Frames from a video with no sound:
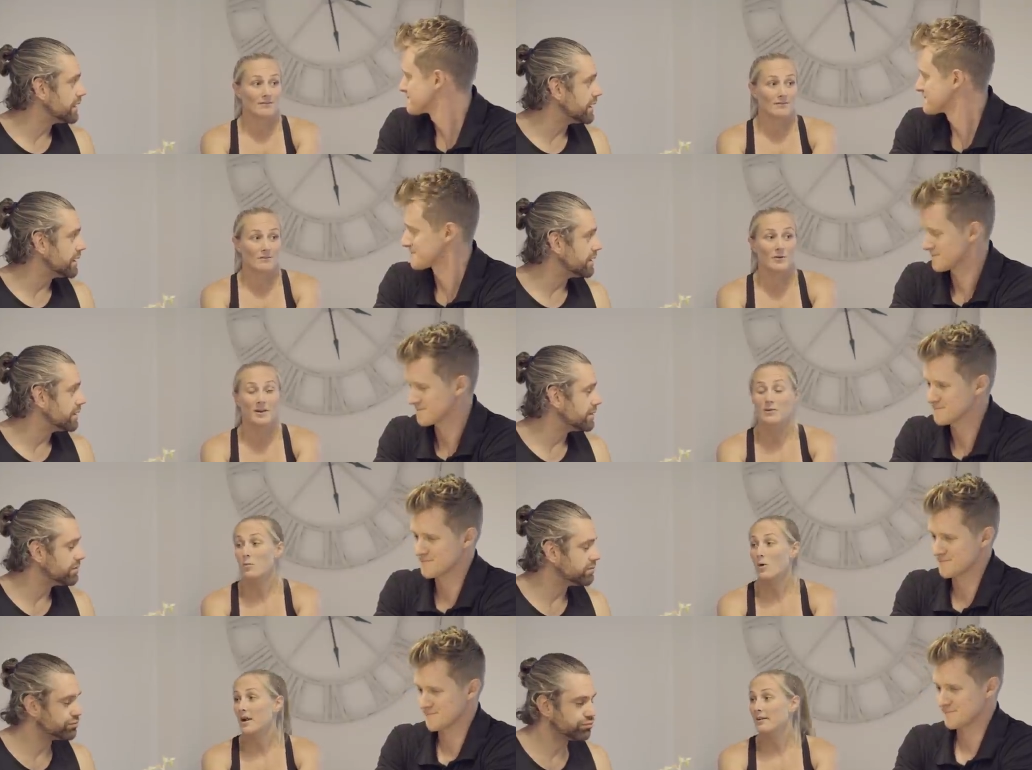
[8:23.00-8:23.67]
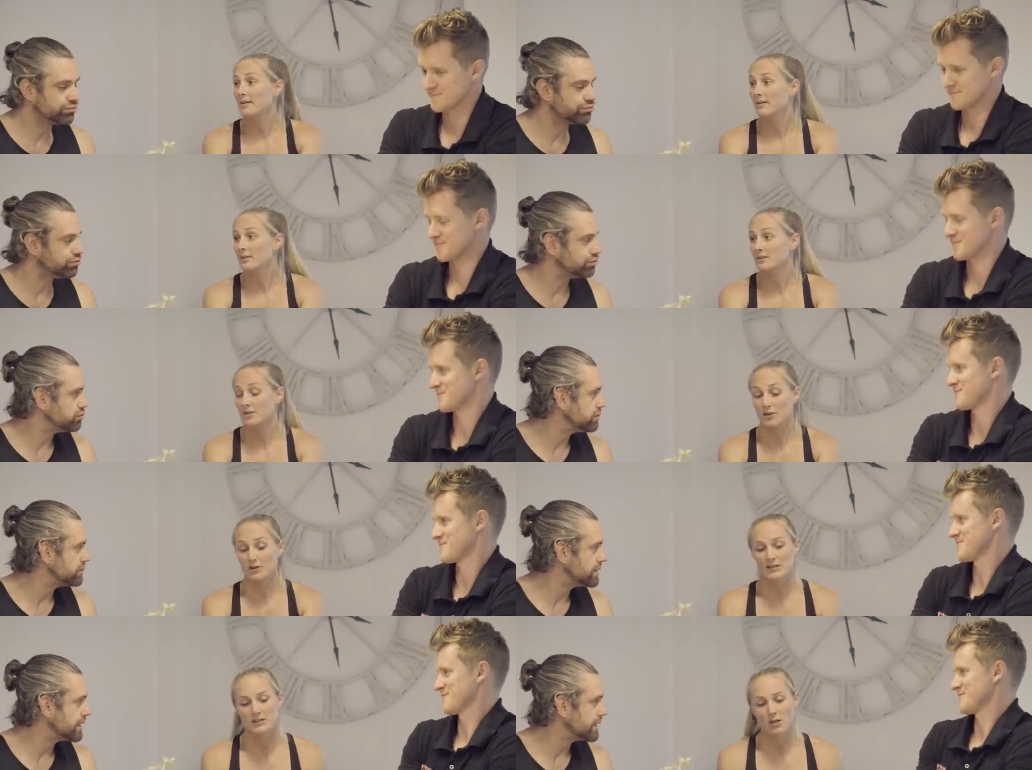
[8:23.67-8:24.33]
Speaker 1: Yeah. We'd won.
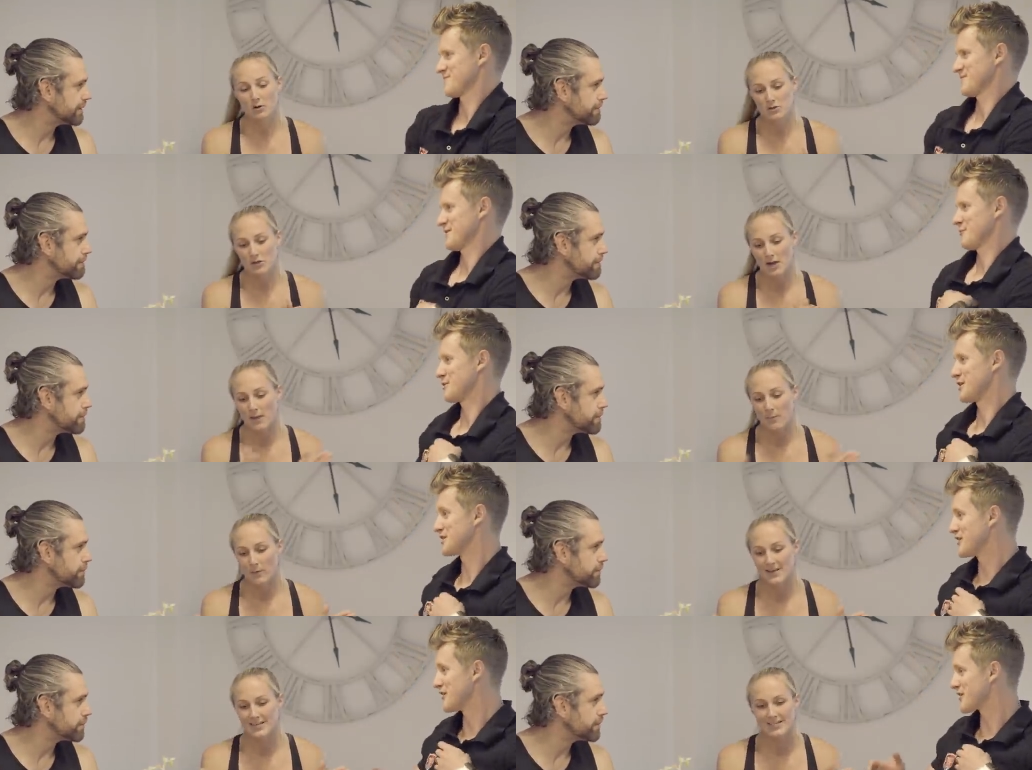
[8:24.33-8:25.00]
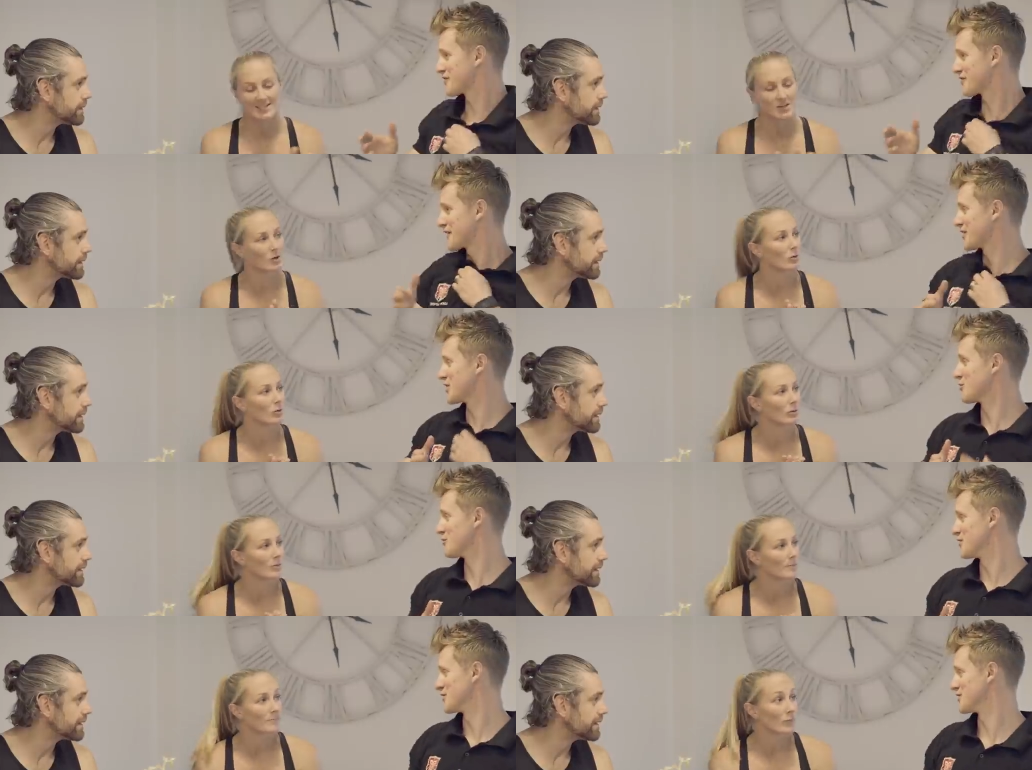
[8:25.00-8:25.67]
So this whole time you we
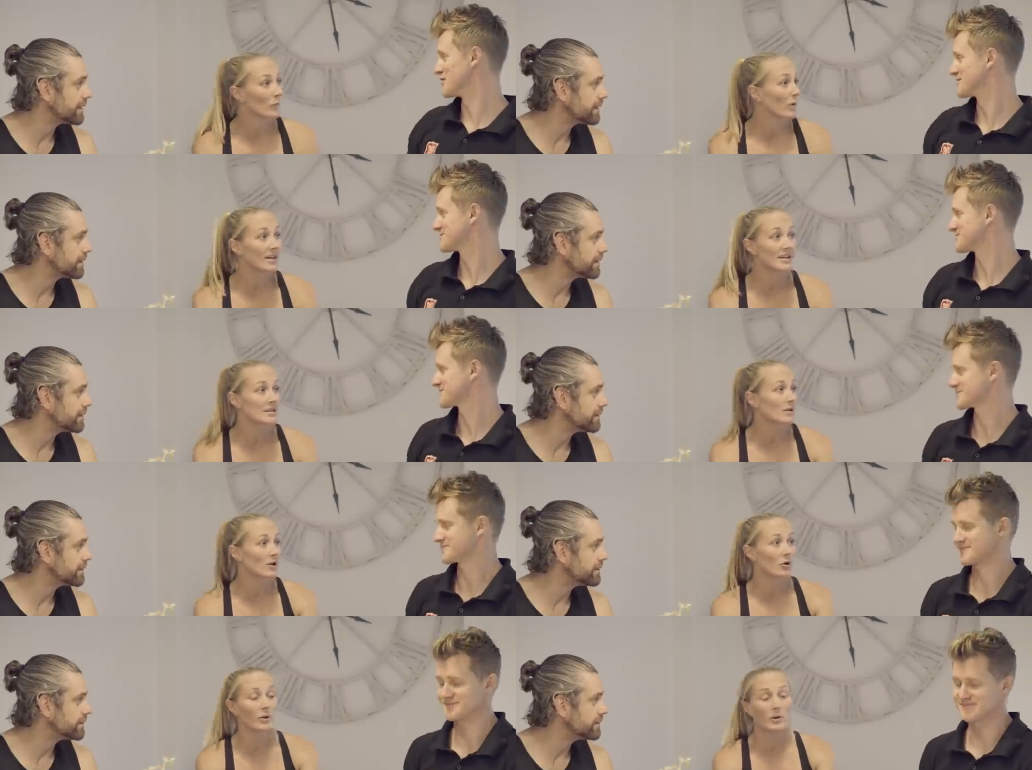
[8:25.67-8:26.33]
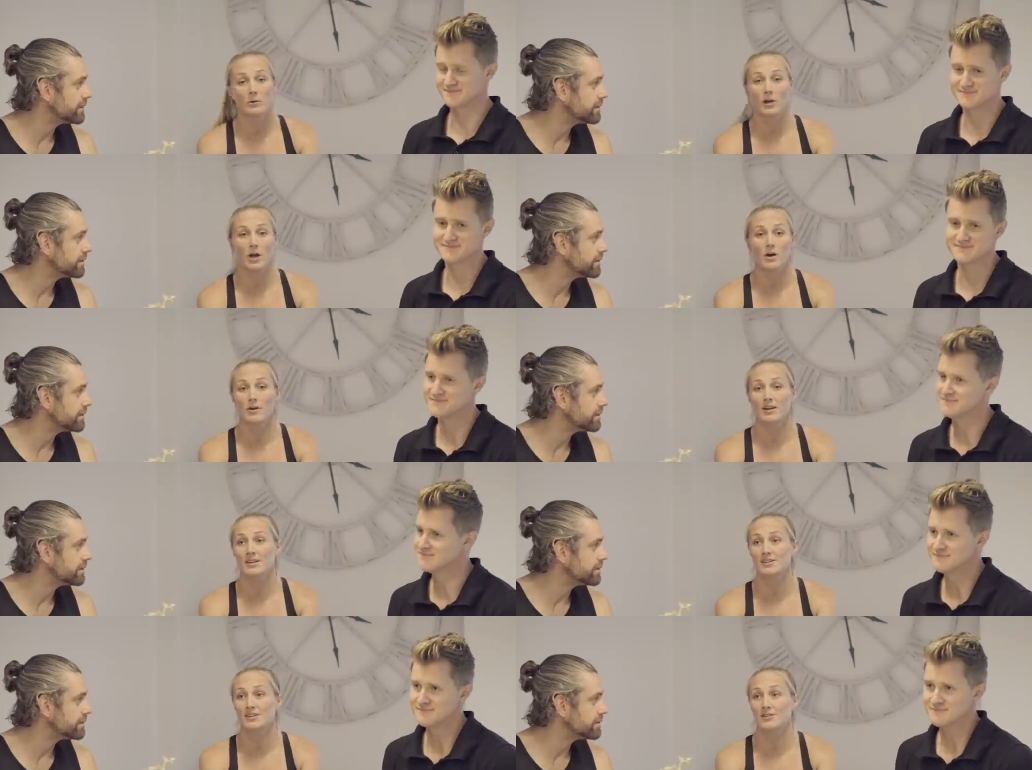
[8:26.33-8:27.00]
still we didn't know we were
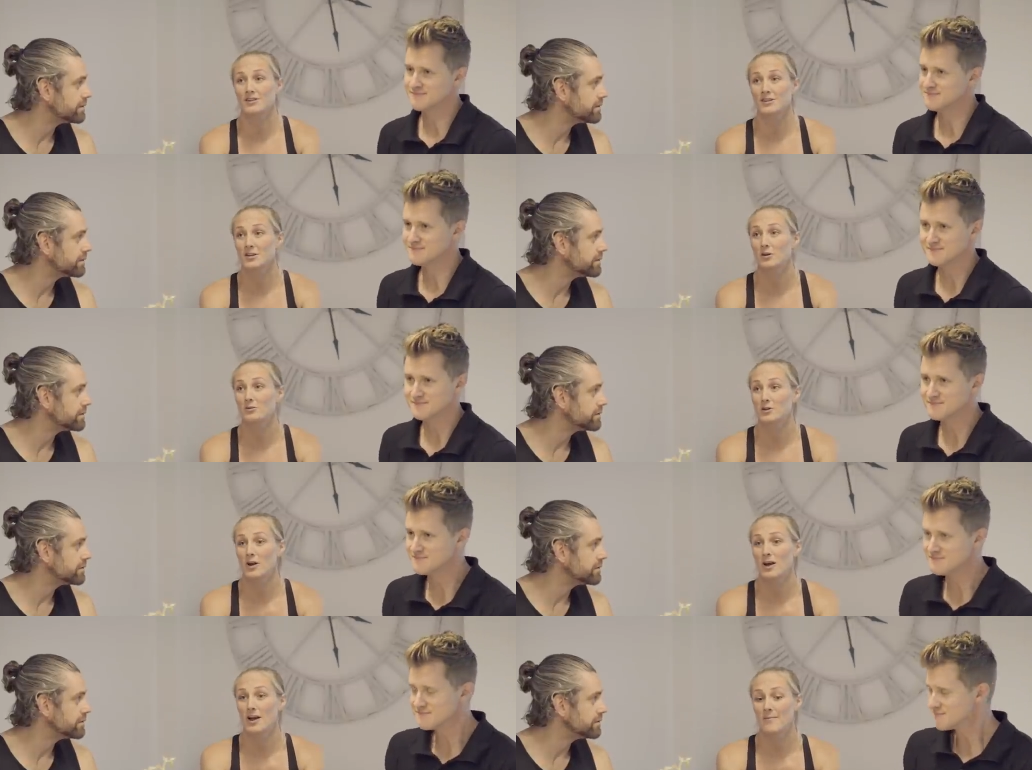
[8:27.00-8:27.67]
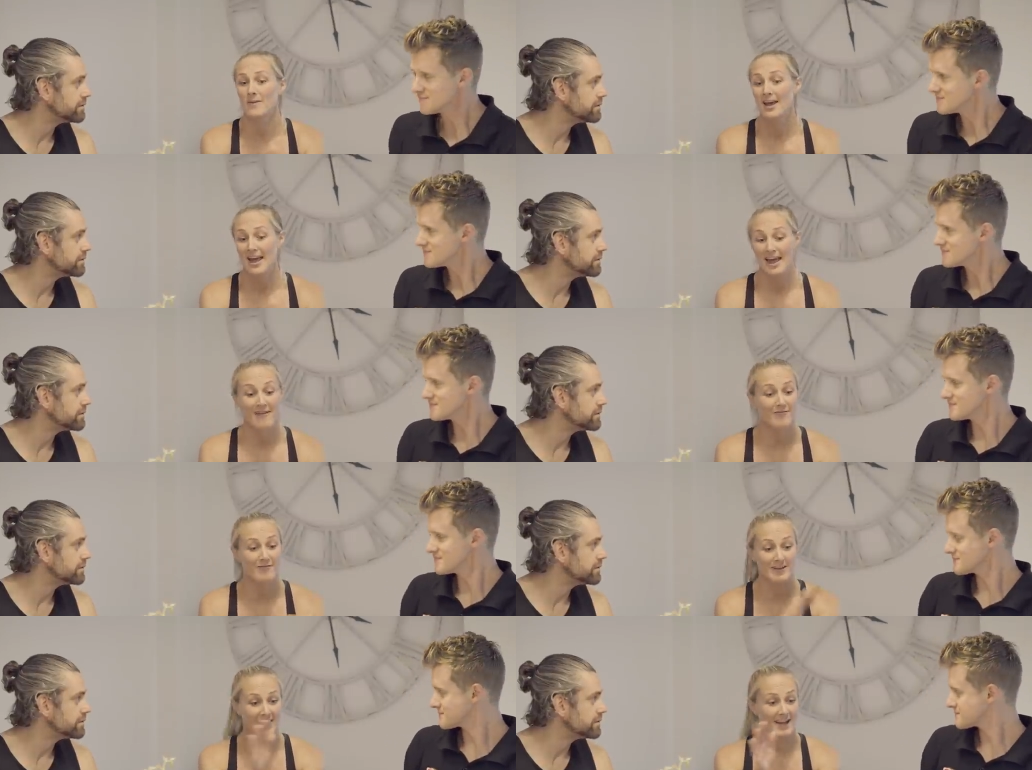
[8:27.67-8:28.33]
going. So this whole time,
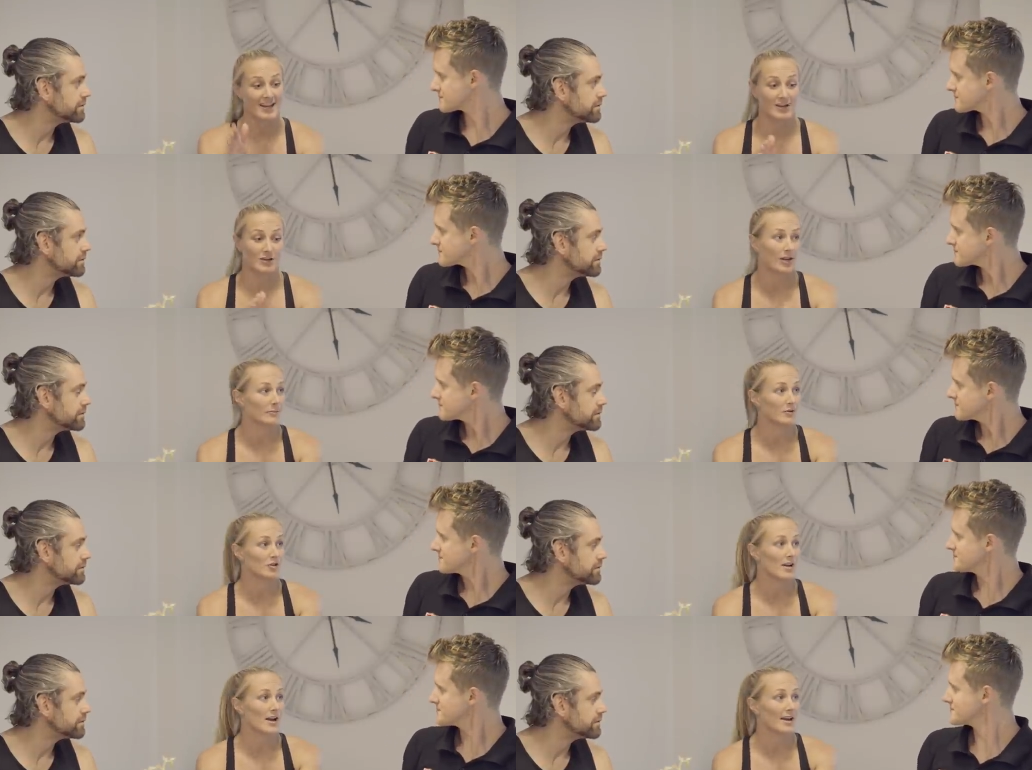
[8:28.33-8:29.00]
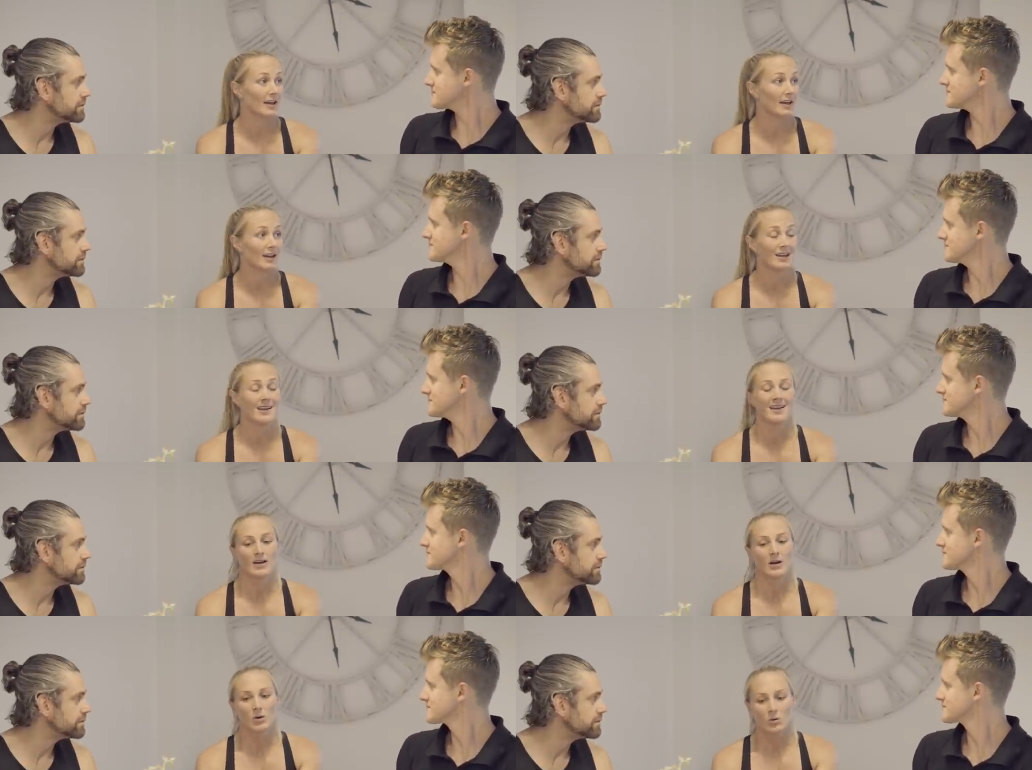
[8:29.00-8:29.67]
every day you come to training,
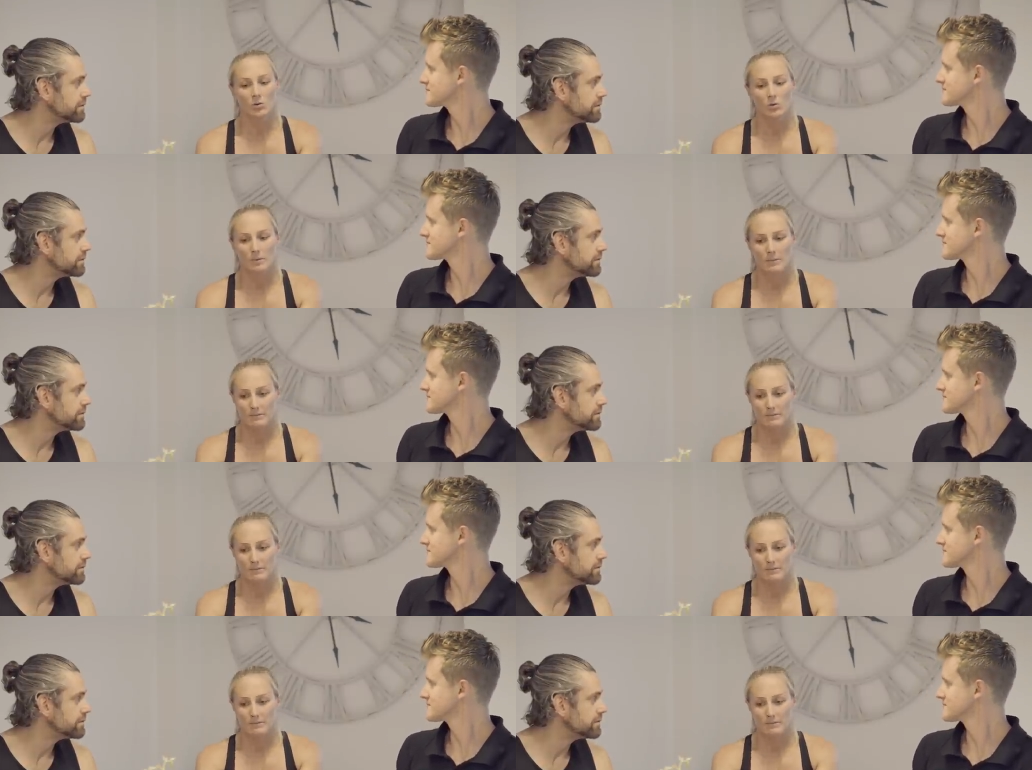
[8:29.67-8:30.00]
oh,